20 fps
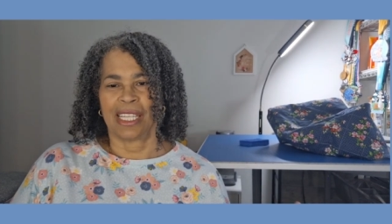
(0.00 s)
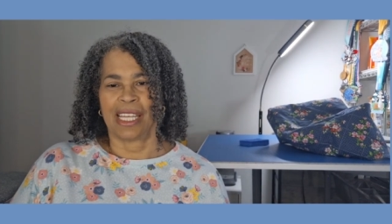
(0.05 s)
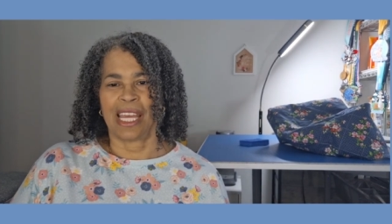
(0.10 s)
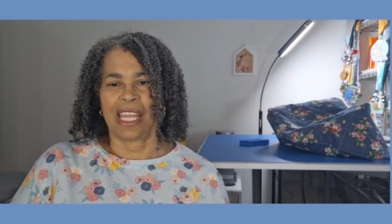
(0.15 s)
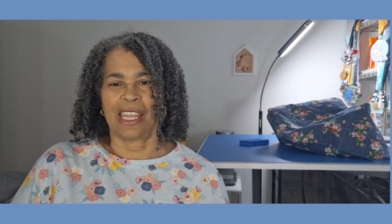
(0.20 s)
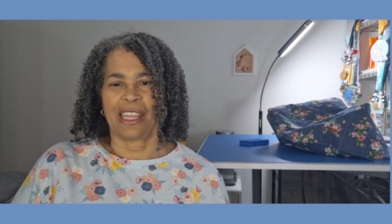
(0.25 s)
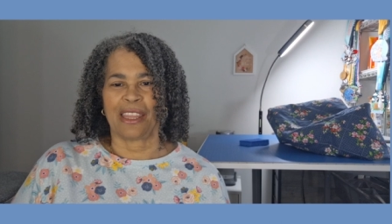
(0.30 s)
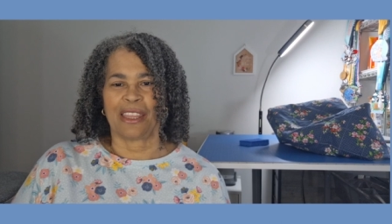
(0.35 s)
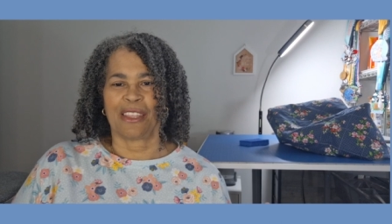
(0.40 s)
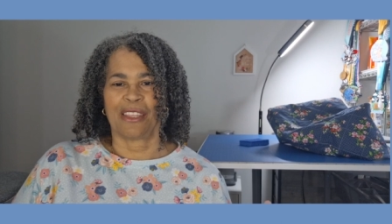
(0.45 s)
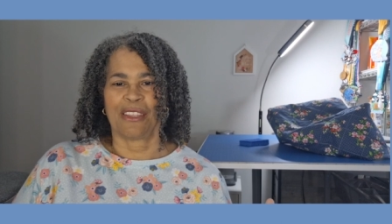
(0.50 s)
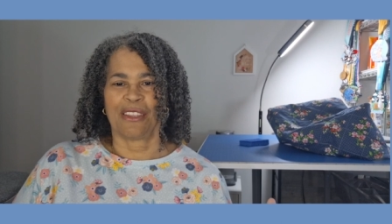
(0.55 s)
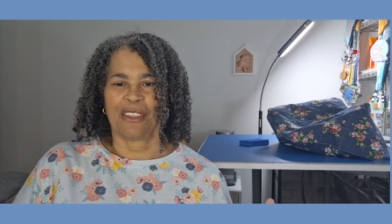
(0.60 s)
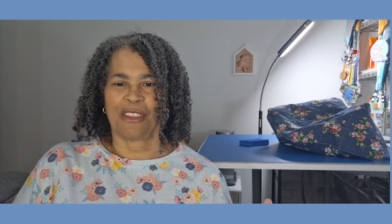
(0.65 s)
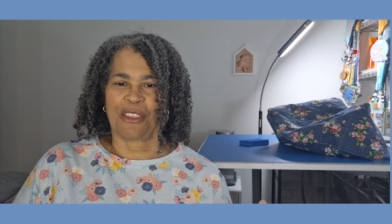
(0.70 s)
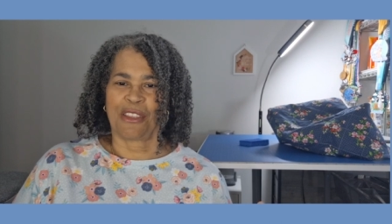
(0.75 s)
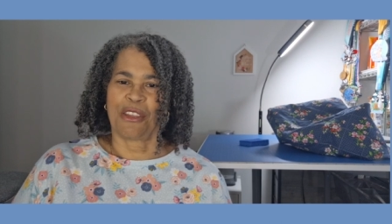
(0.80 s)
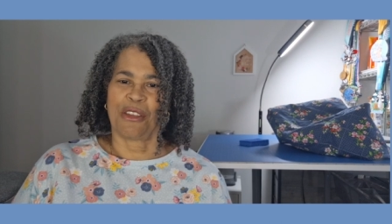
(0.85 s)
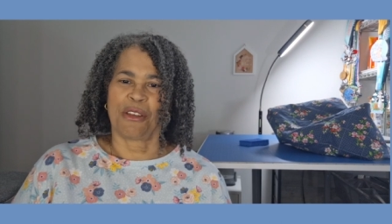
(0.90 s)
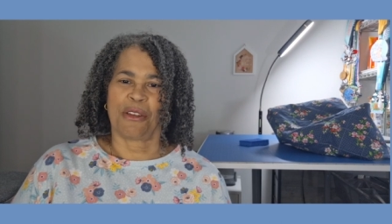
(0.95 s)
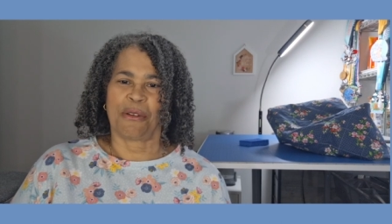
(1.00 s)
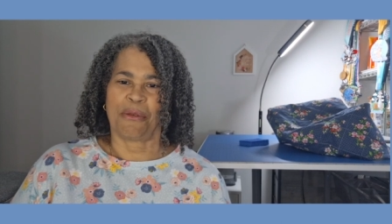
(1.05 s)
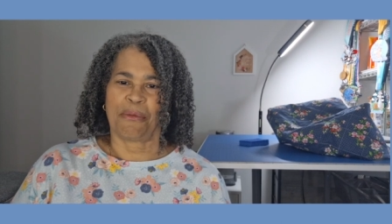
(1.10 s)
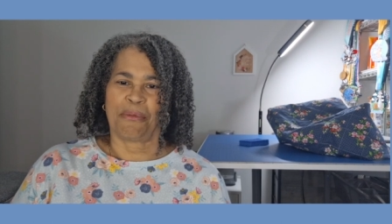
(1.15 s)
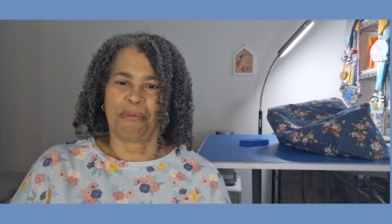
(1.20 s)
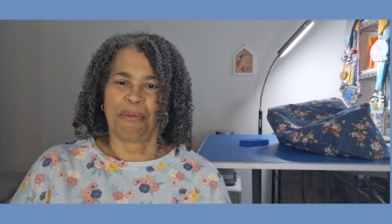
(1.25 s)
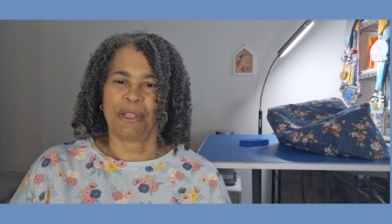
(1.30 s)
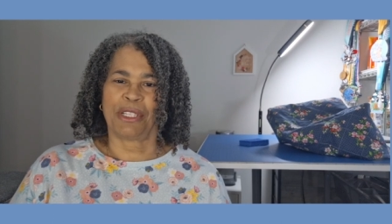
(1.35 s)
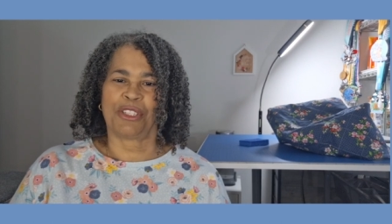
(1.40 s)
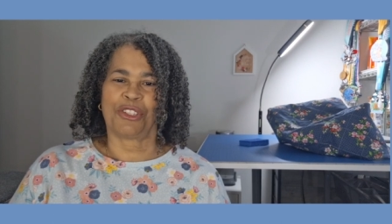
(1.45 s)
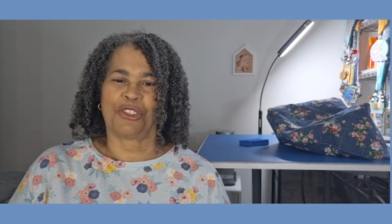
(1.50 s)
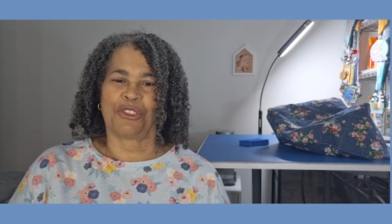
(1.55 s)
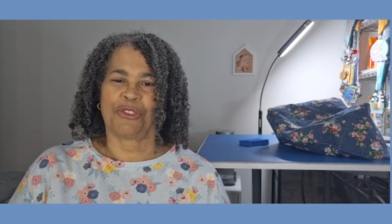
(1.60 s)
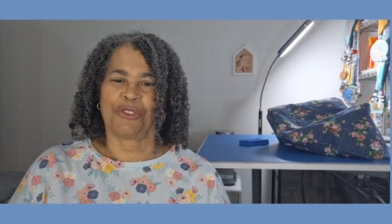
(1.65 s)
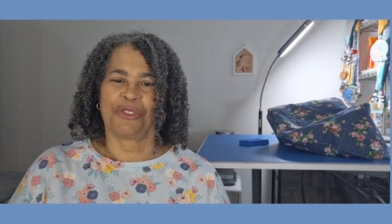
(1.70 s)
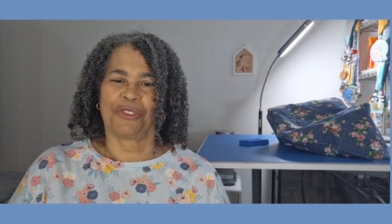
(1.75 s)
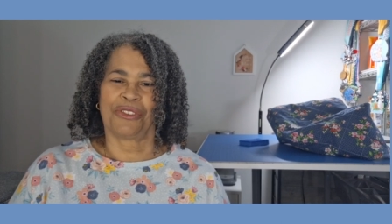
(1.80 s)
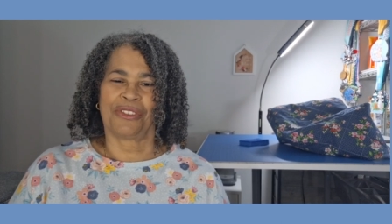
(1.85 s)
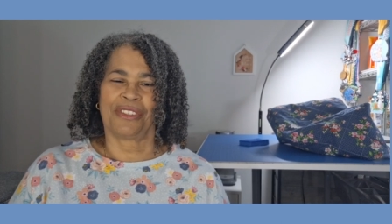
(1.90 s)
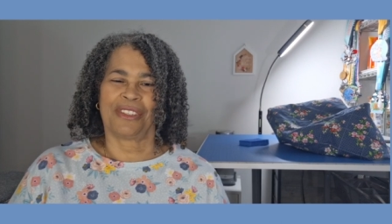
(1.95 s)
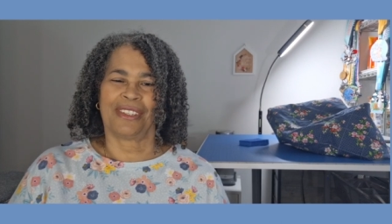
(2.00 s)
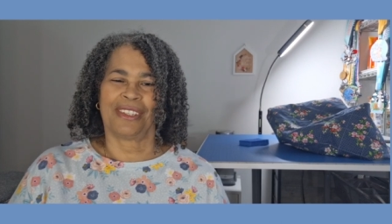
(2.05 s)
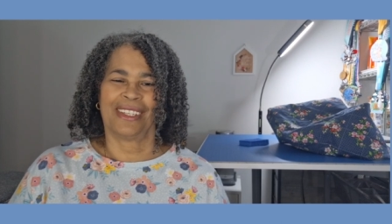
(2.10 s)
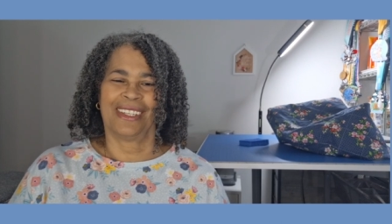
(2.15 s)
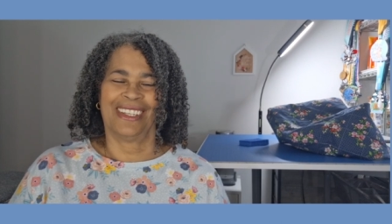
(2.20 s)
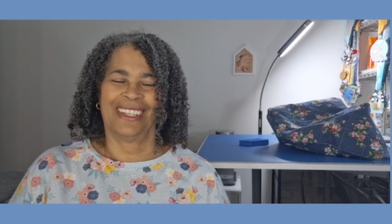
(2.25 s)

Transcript: get the pictures